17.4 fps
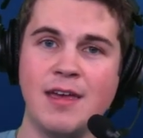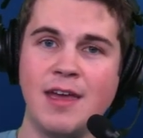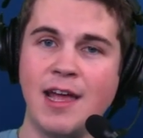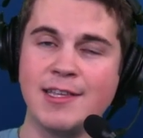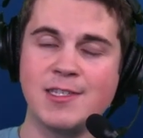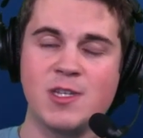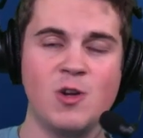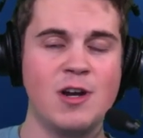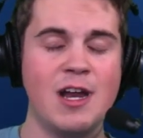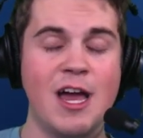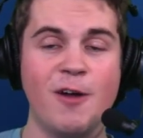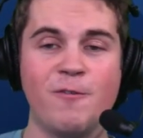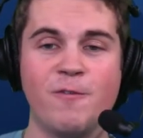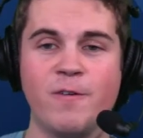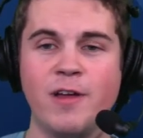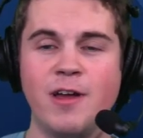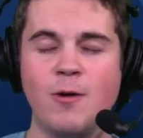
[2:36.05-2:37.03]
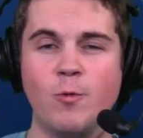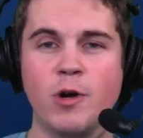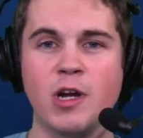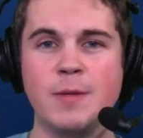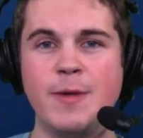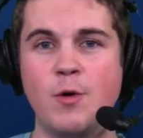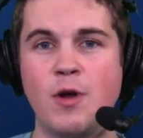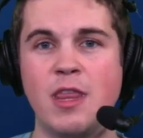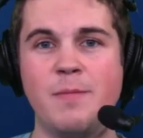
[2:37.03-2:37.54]
And soon enough, we're going to
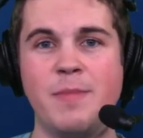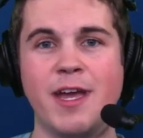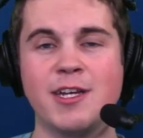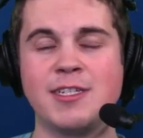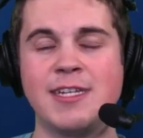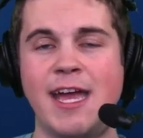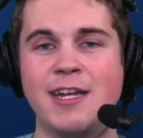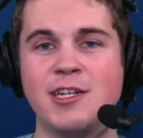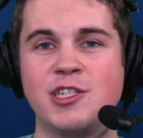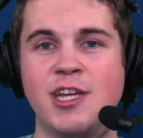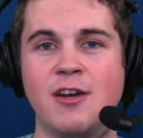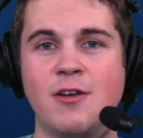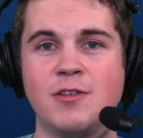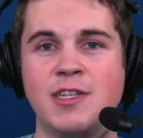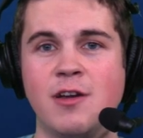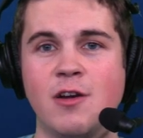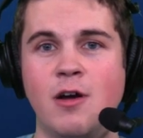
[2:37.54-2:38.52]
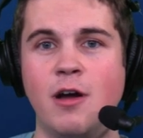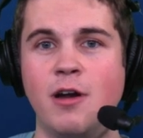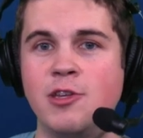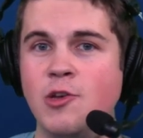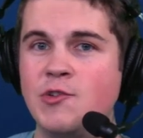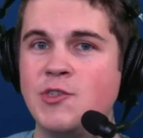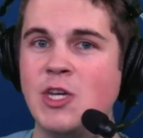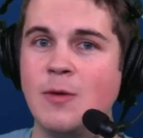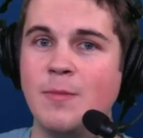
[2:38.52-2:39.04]
be one of the biggest Titans channels here on
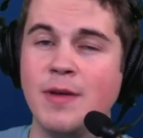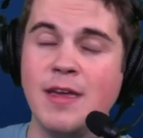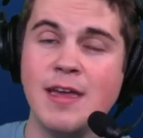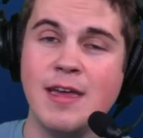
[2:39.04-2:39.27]
YouTube.